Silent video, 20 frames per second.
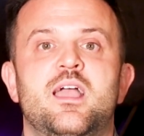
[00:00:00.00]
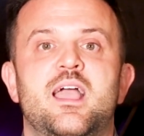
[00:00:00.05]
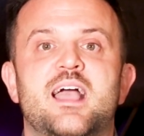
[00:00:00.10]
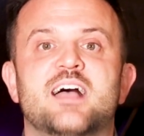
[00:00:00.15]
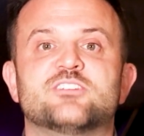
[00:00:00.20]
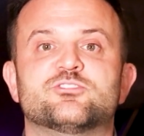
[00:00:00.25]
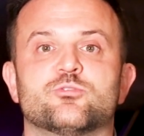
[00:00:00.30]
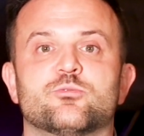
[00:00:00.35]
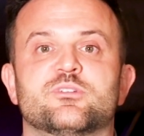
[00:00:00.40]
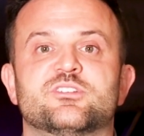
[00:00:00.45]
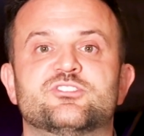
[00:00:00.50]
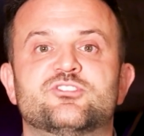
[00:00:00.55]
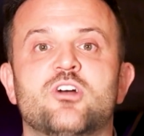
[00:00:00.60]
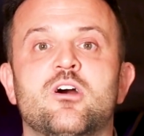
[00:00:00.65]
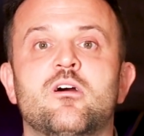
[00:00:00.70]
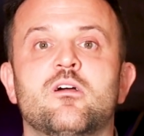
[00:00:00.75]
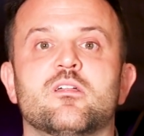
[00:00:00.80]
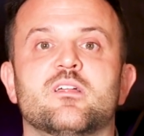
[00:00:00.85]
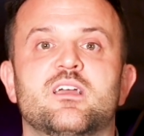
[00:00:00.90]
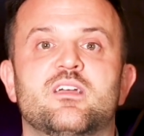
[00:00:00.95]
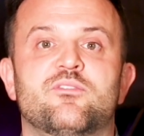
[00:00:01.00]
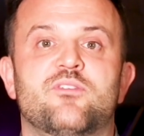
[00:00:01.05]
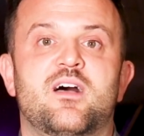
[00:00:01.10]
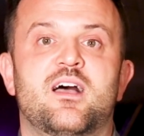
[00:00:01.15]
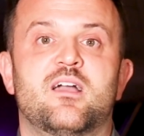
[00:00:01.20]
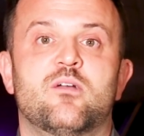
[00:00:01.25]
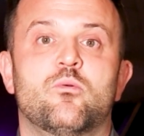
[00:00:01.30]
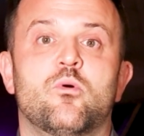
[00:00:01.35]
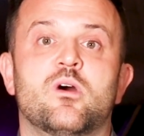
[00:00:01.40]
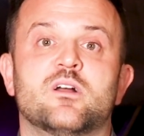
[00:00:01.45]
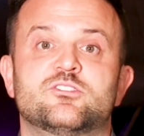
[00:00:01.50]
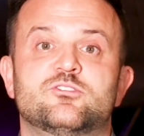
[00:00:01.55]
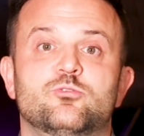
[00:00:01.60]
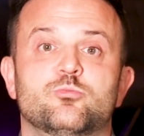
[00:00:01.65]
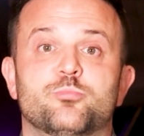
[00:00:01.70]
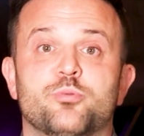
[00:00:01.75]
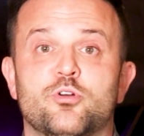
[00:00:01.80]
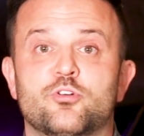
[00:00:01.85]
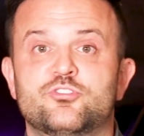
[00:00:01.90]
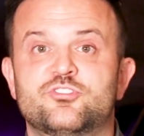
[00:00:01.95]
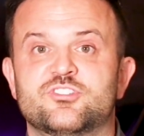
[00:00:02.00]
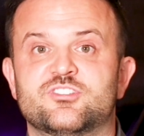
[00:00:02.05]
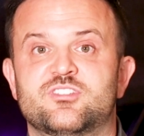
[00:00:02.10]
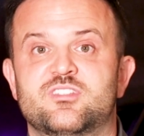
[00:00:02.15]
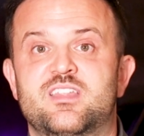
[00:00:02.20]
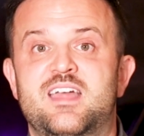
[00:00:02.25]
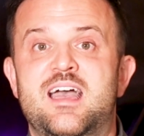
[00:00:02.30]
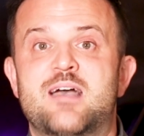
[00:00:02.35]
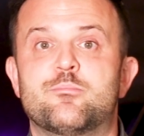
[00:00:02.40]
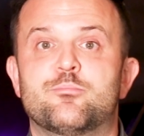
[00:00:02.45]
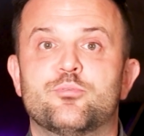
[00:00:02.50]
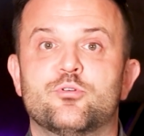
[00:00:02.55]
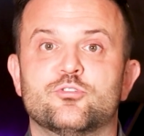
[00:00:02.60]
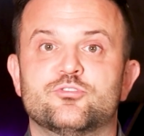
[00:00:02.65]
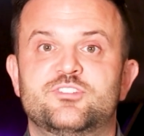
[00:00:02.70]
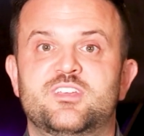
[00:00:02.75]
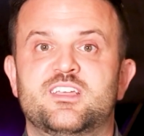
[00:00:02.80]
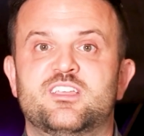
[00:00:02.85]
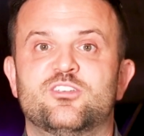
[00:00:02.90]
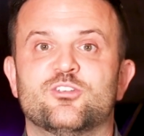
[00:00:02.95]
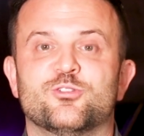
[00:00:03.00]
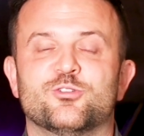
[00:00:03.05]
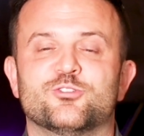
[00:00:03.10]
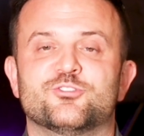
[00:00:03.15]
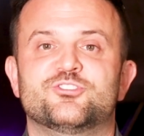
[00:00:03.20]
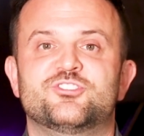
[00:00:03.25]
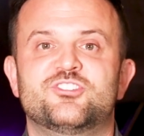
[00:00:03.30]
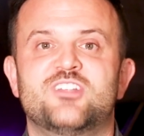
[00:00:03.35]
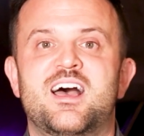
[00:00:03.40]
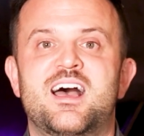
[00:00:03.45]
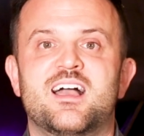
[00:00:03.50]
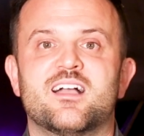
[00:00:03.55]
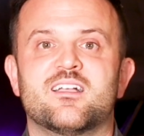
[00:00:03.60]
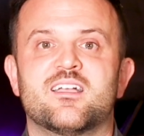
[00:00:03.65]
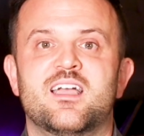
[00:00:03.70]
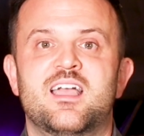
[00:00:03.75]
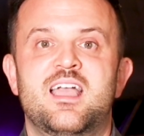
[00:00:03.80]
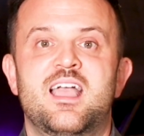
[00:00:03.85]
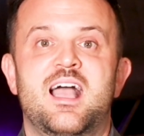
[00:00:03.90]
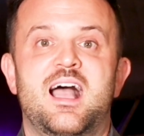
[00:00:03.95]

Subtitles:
As a result, if I want to purchase that particular stock,